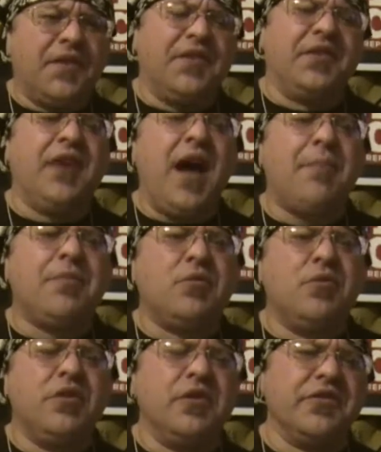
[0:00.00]
The
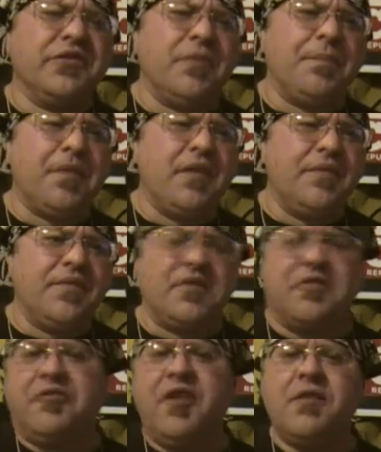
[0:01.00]
topic was,
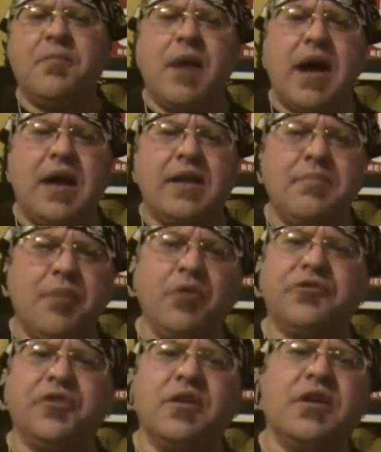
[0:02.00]
a friend of mine had
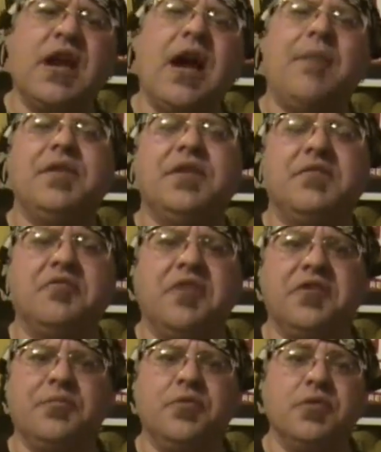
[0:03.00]
posted a comment on
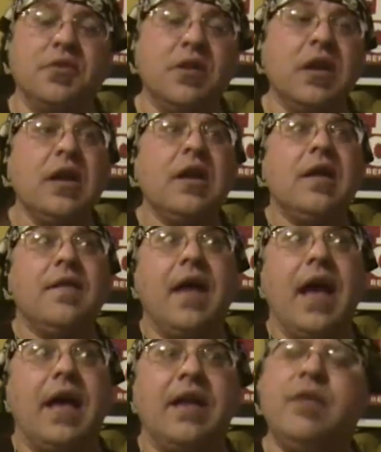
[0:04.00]
Facebook
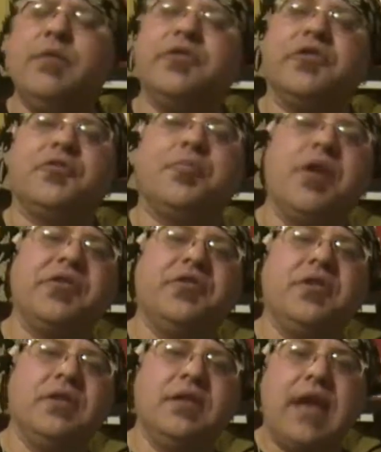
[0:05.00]
that he was
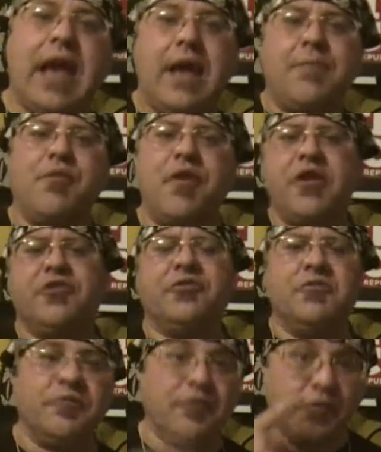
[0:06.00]
expressing
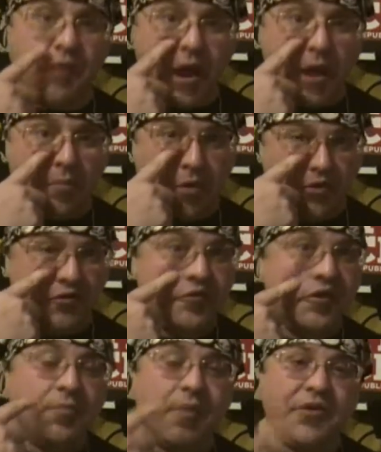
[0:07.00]
admiration for Rand Paul's
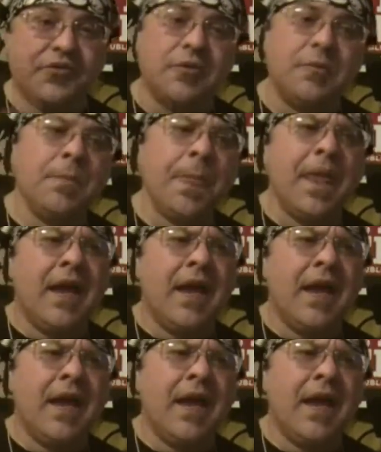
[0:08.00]
filibuster.